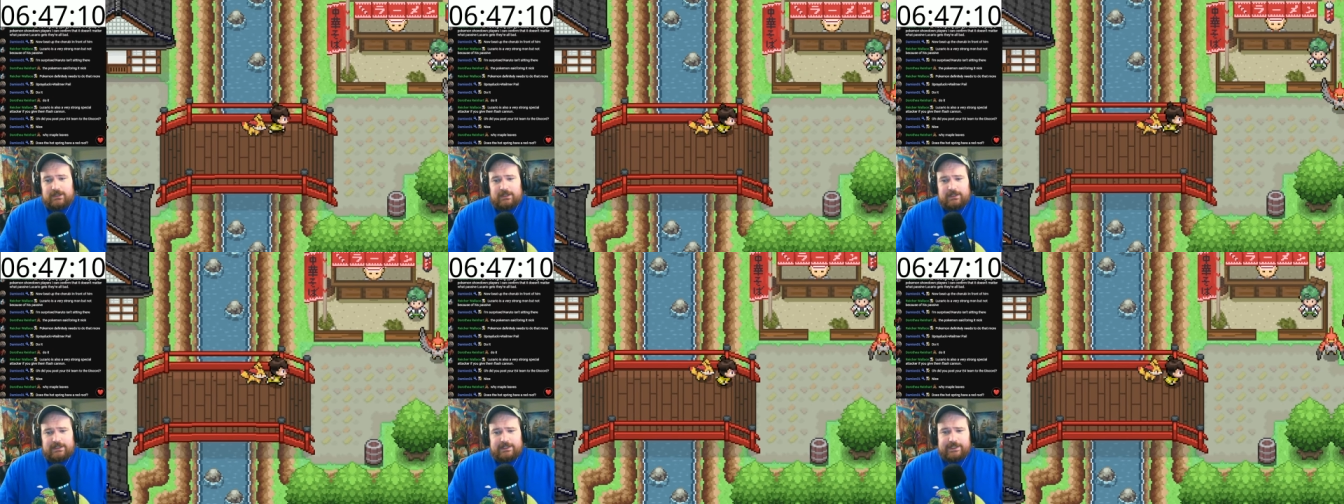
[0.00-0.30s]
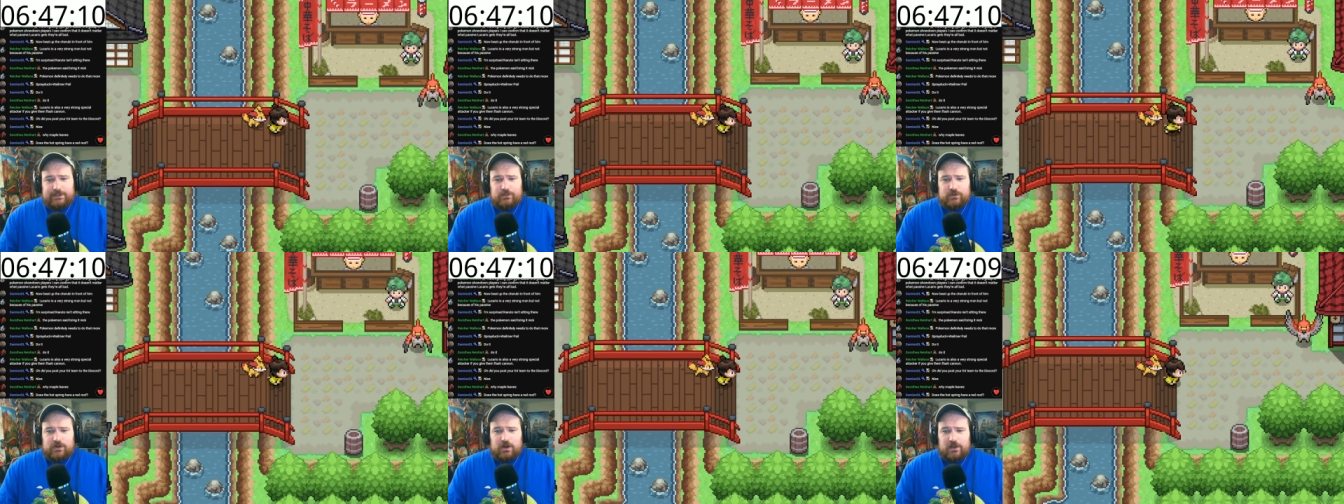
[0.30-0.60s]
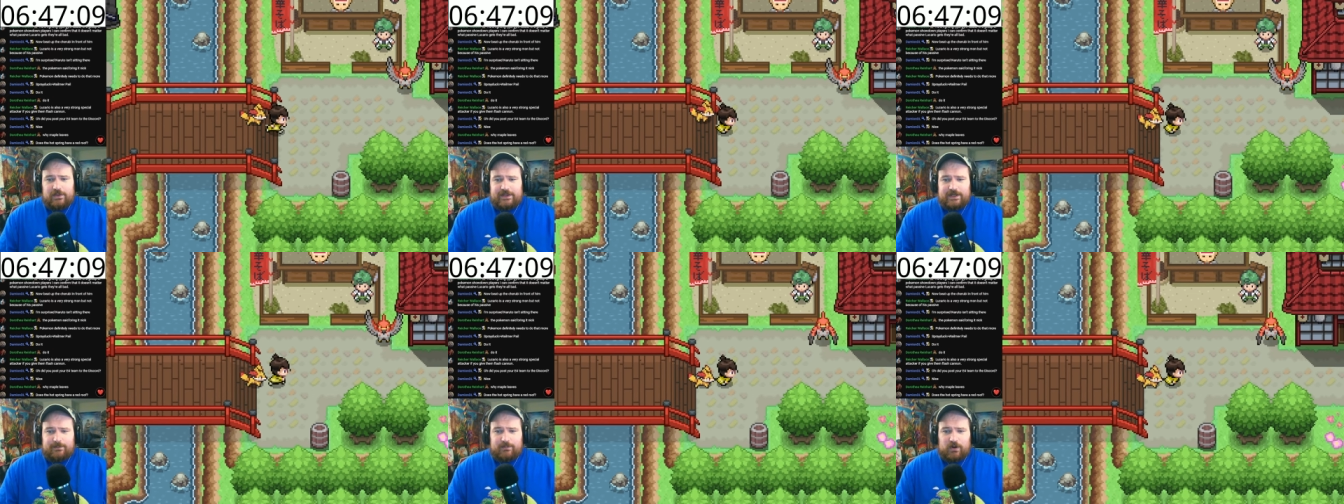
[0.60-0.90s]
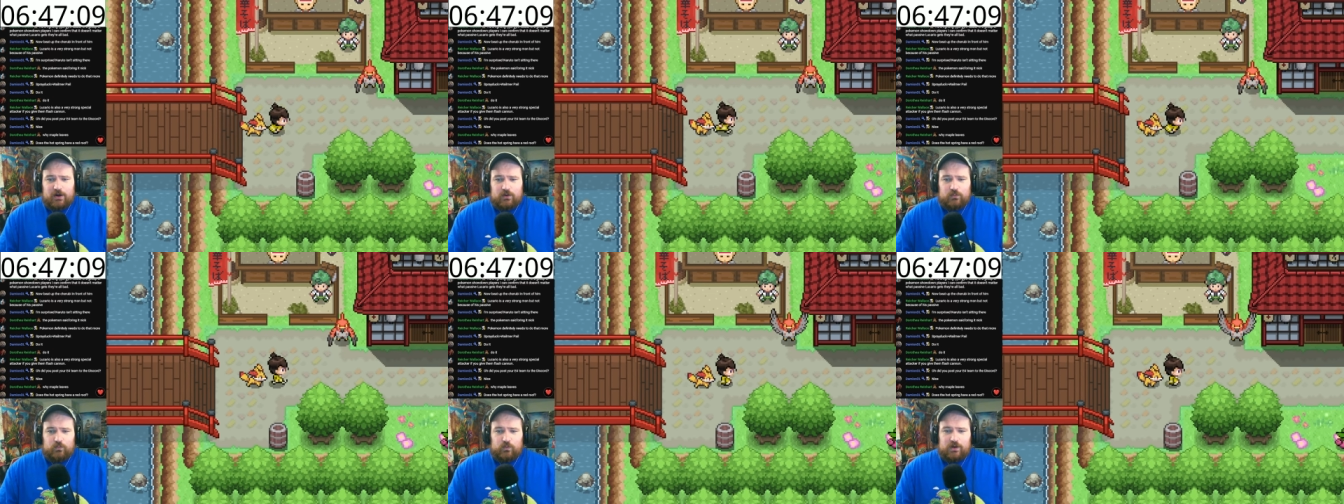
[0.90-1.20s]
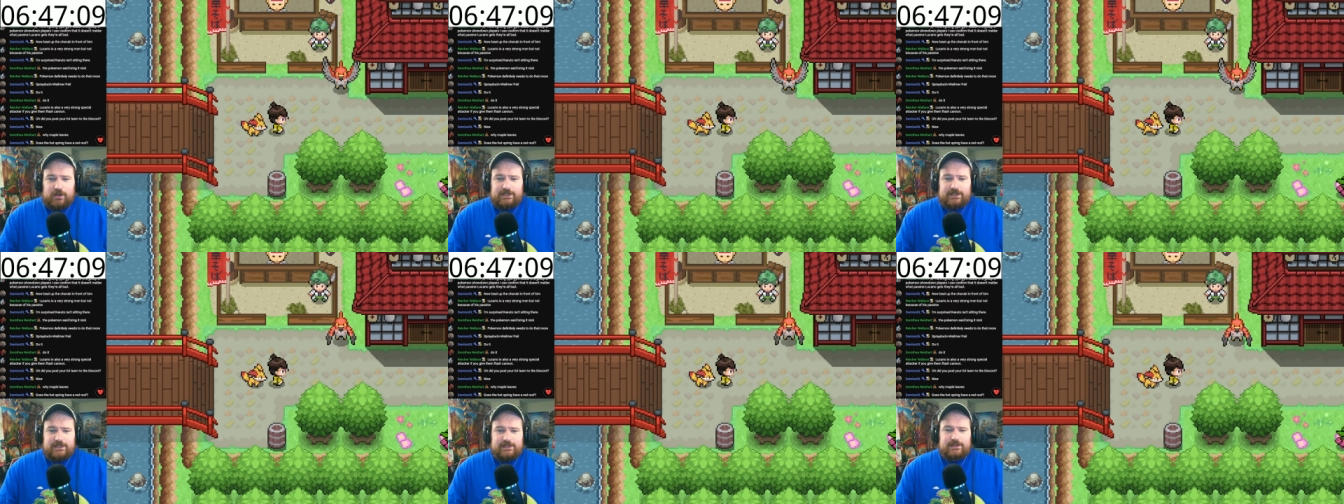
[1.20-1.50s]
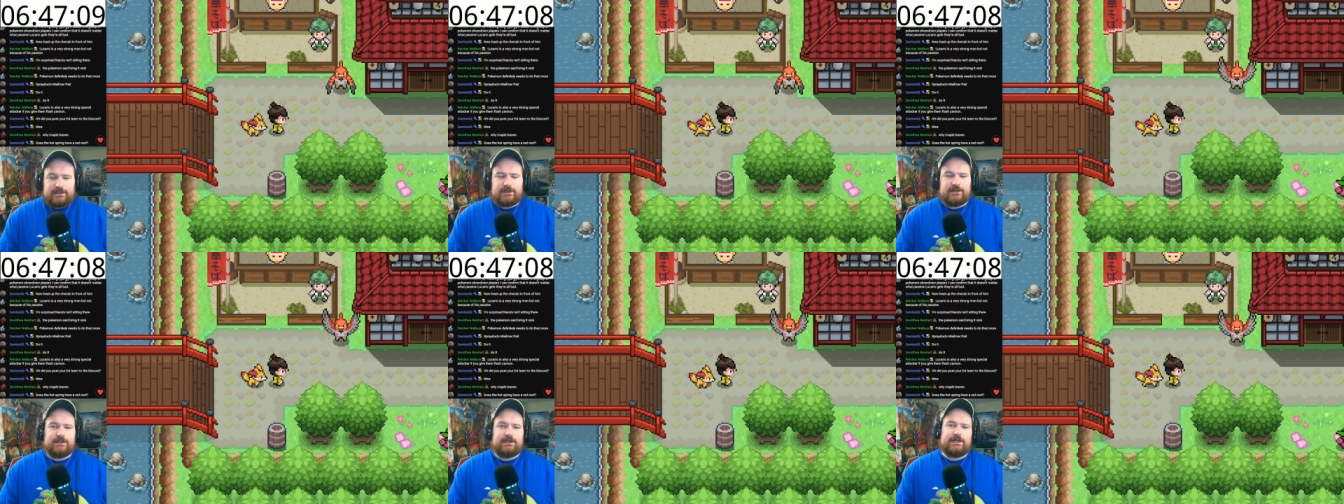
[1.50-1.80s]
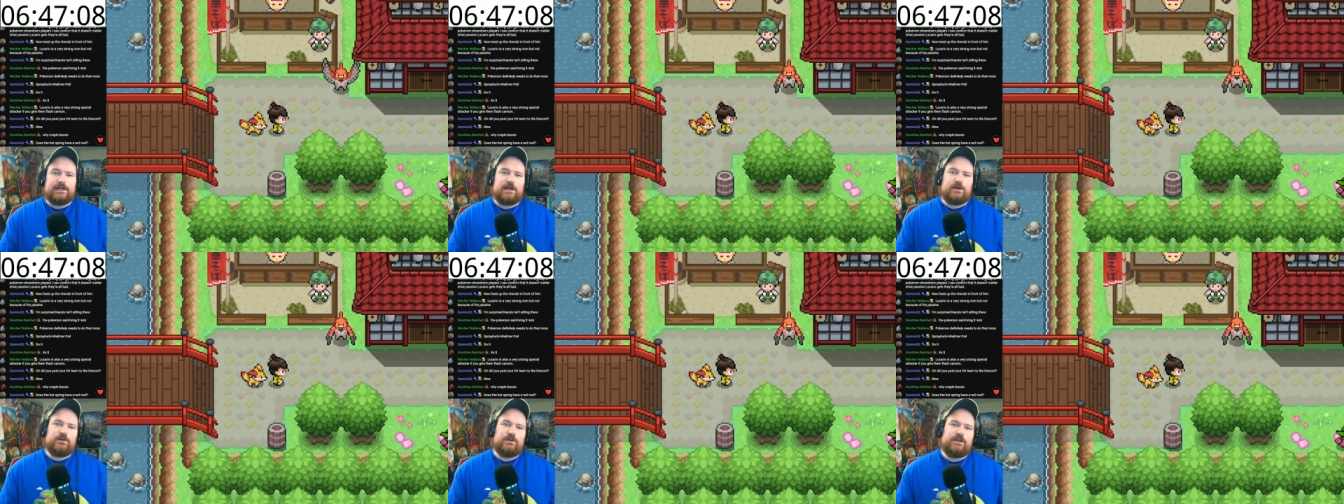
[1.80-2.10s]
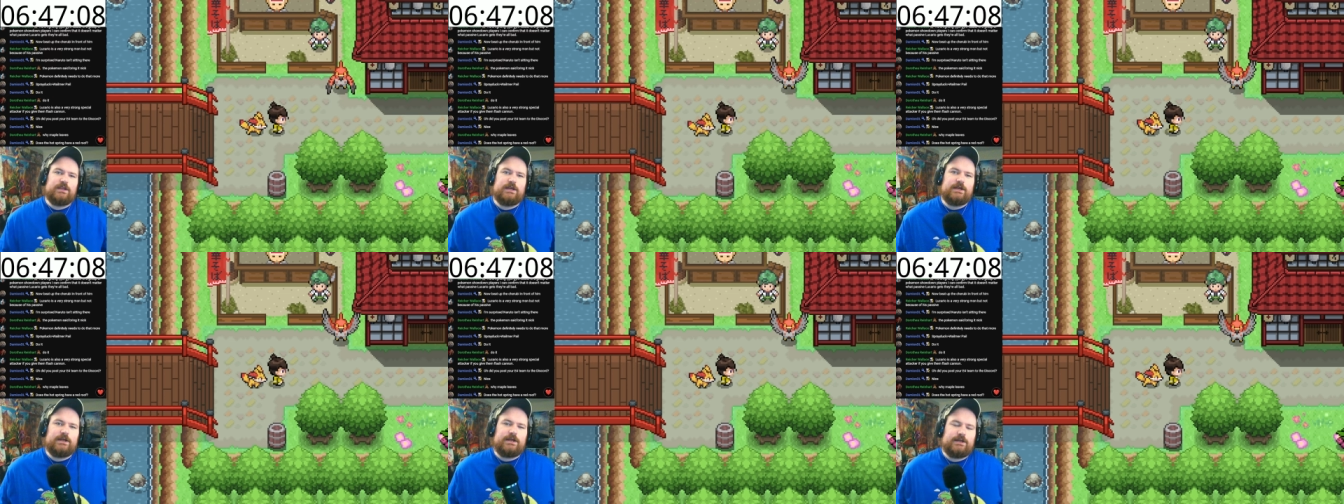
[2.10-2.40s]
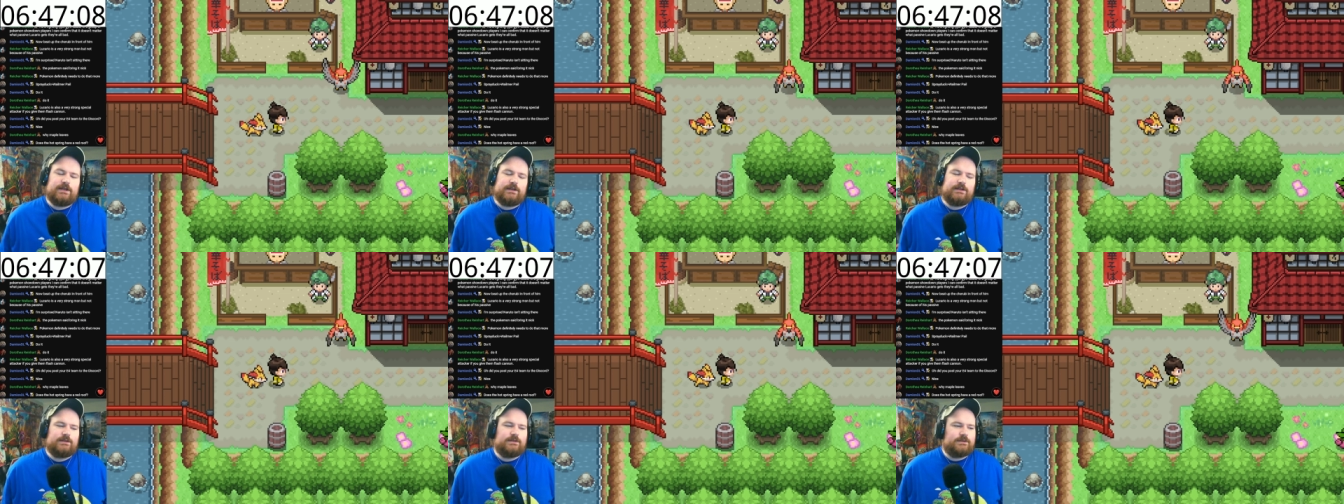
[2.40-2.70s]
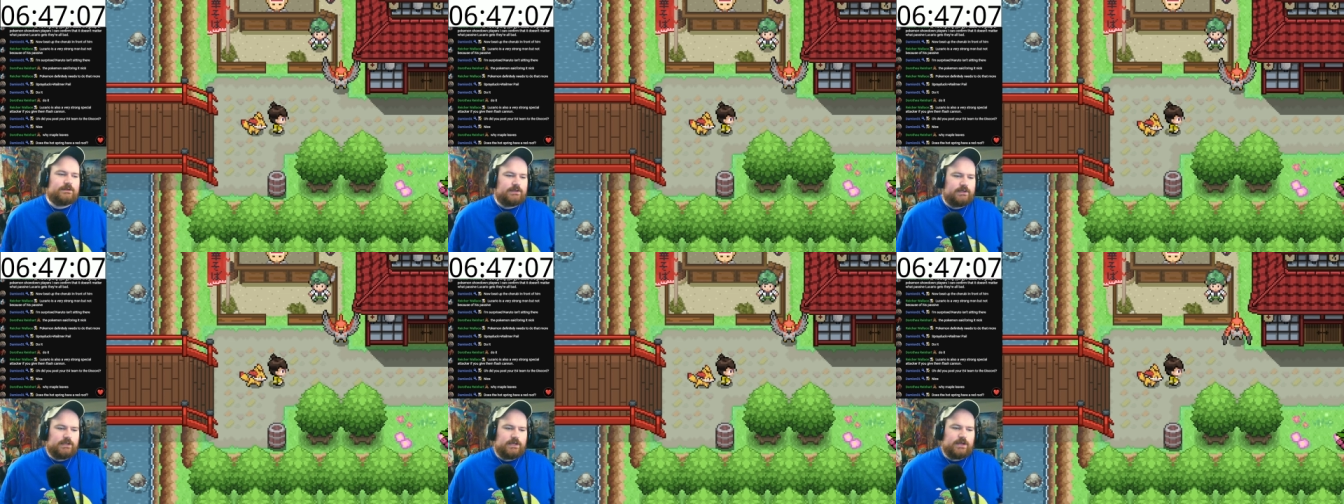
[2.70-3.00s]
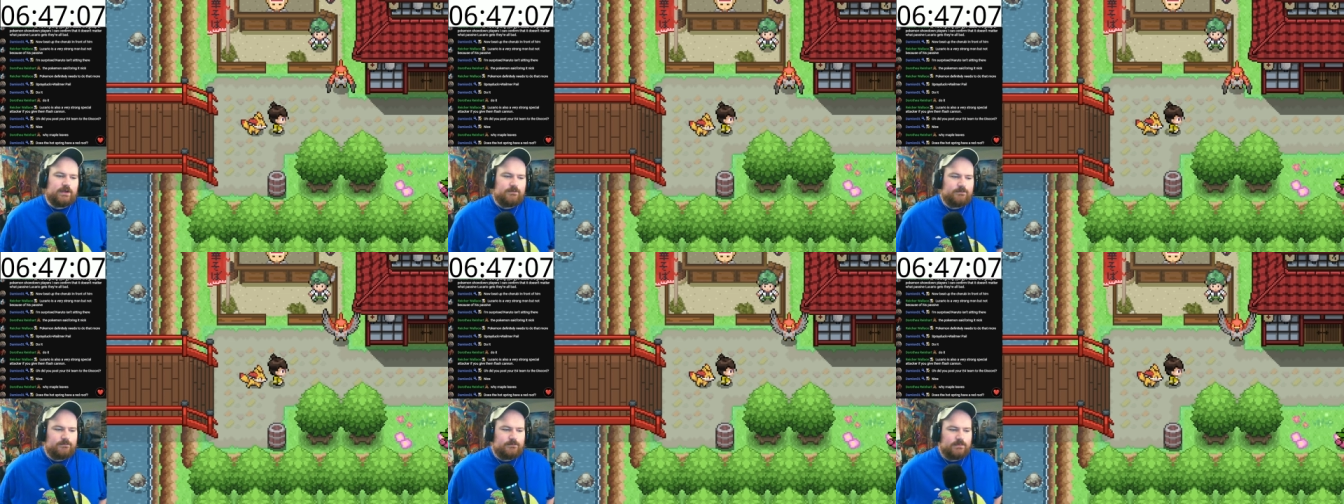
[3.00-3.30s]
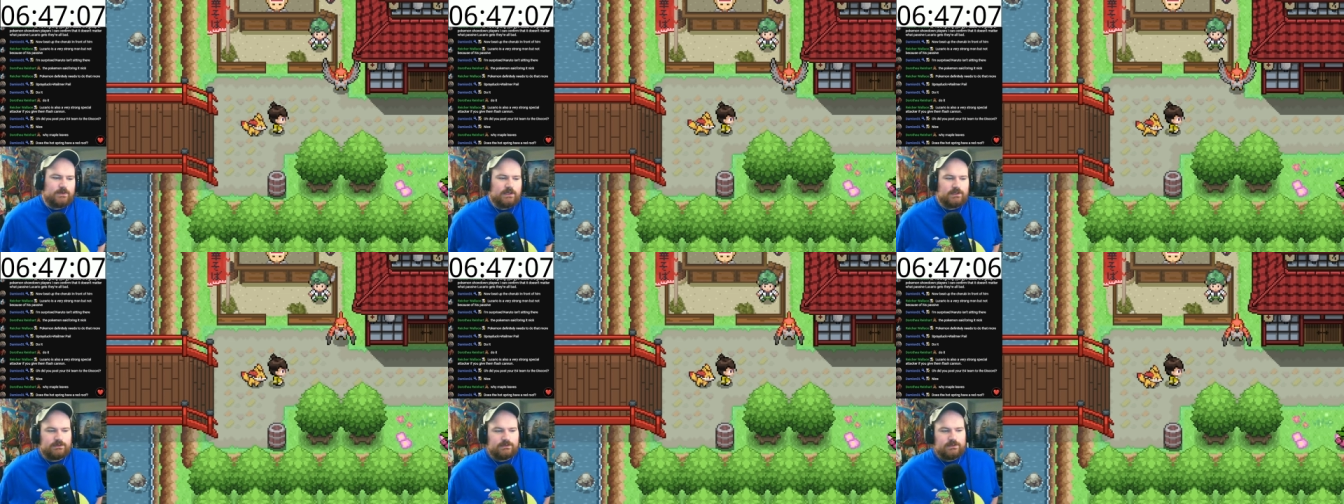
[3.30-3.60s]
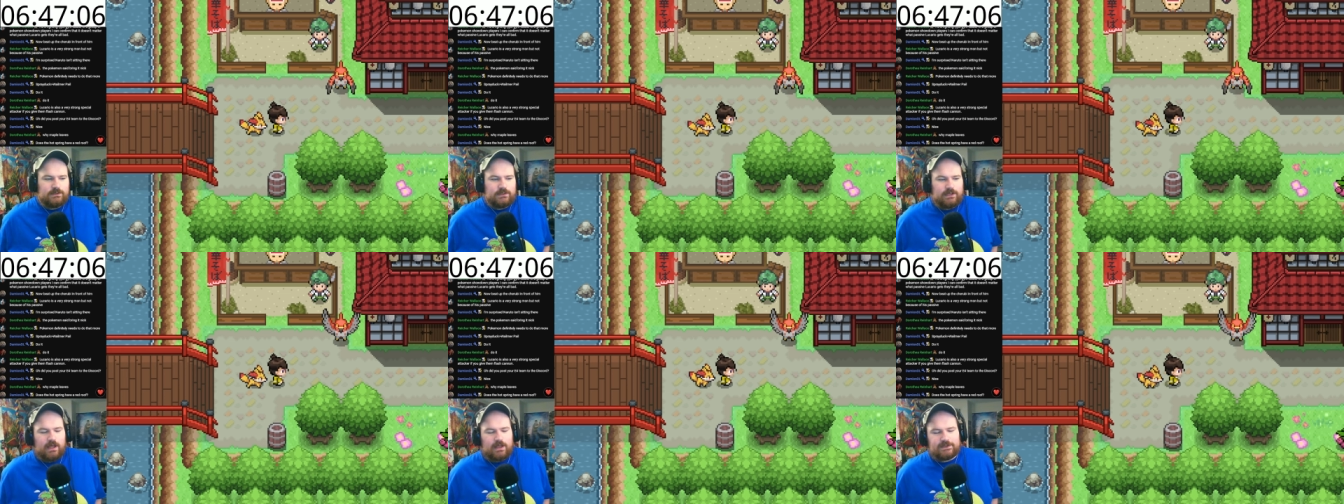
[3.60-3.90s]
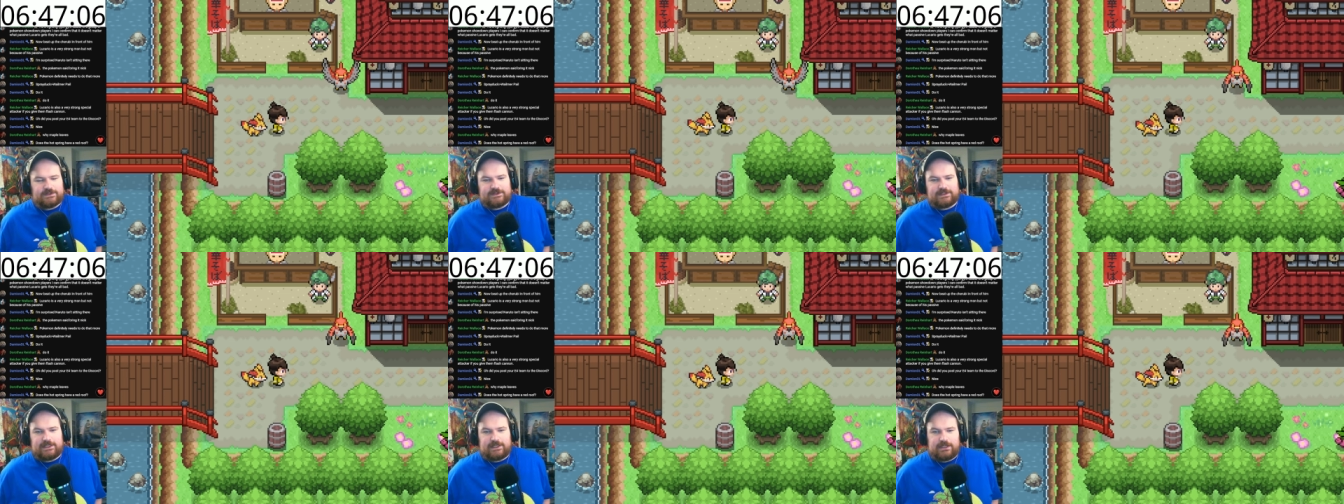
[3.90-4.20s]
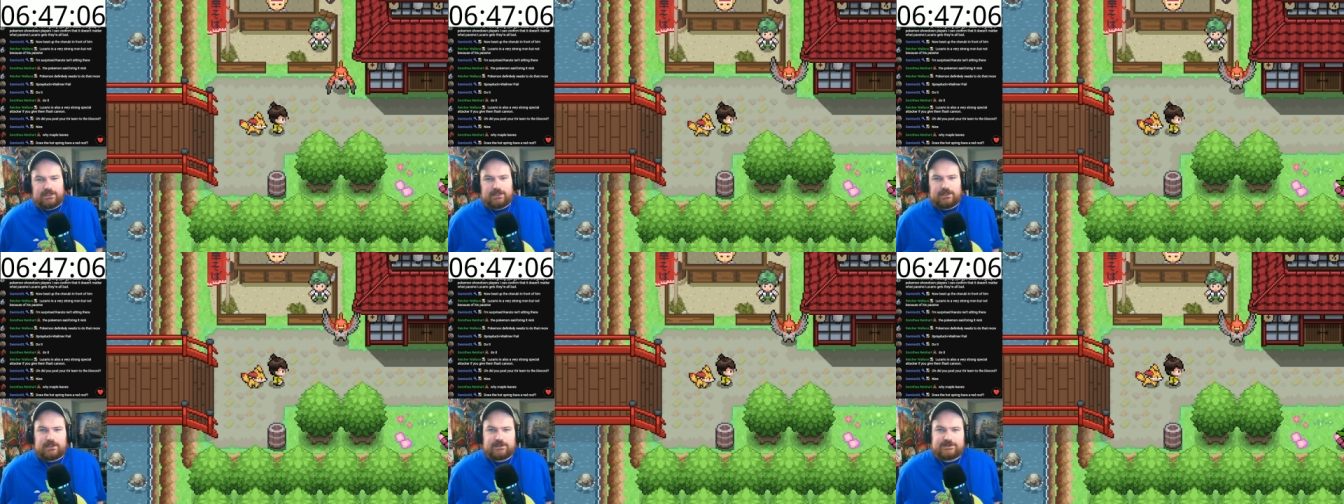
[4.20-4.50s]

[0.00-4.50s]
I think we'll call that a part 1, and I will, you know, I'll see you